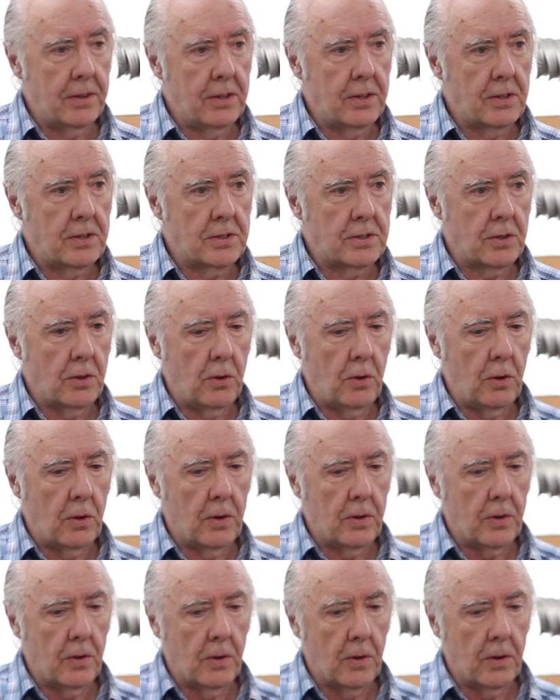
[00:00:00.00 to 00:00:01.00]
years
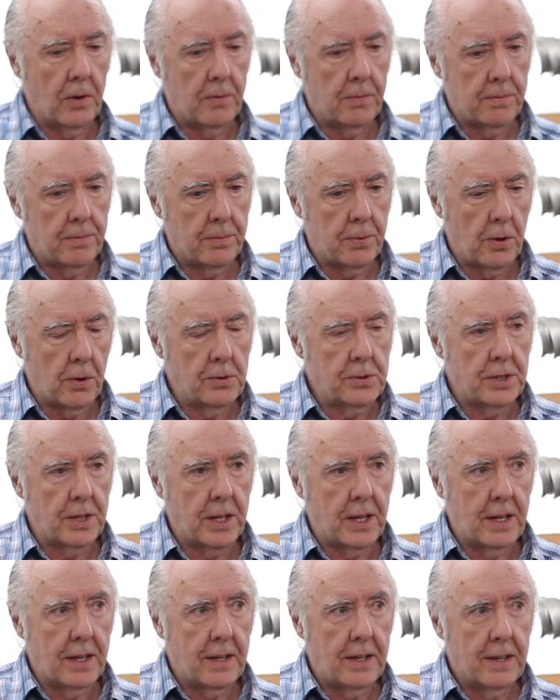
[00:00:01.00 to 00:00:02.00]
old or
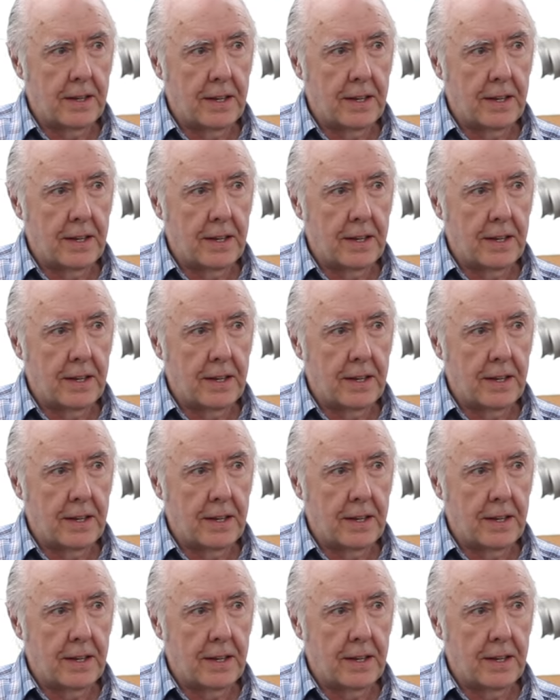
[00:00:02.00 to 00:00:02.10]
approaching it,